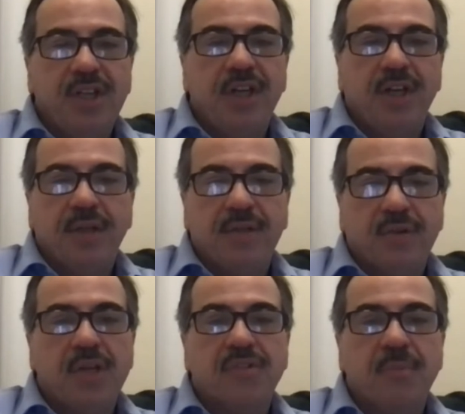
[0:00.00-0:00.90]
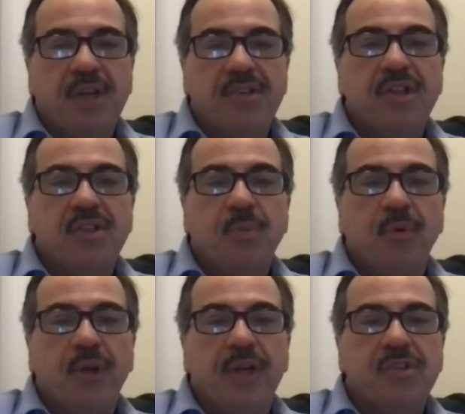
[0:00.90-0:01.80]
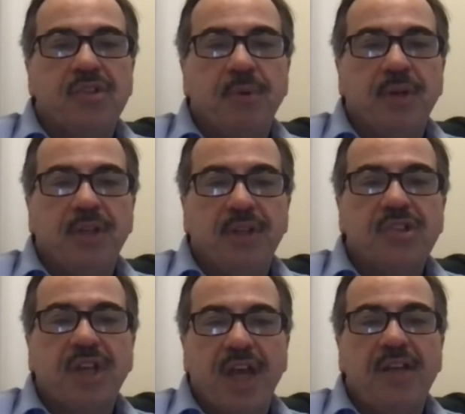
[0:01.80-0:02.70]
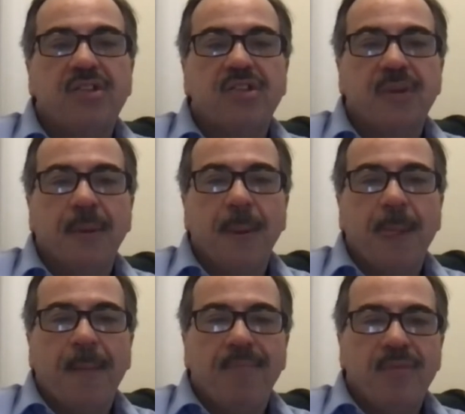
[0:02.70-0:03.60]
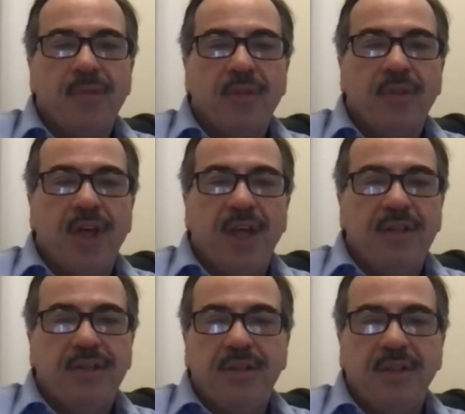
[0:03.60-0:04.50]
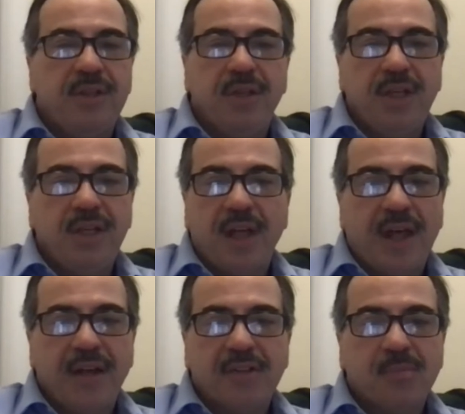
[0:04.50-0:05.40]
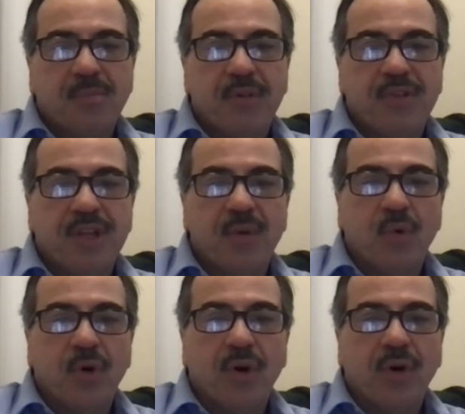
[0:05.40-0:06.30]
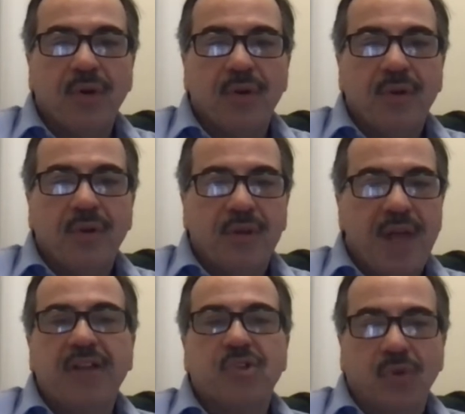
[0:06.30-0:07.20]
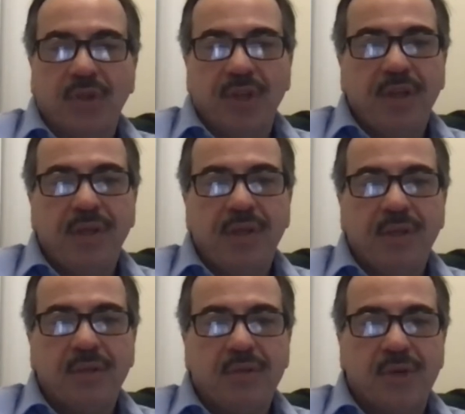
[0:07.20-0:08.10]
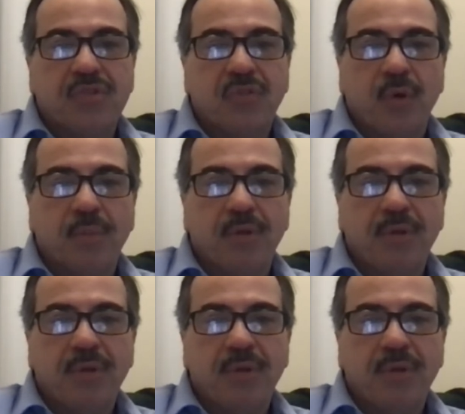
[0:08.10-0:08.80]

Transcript: need a transformation experience, but in this case, they didn't need that experience. They were naturally transformed.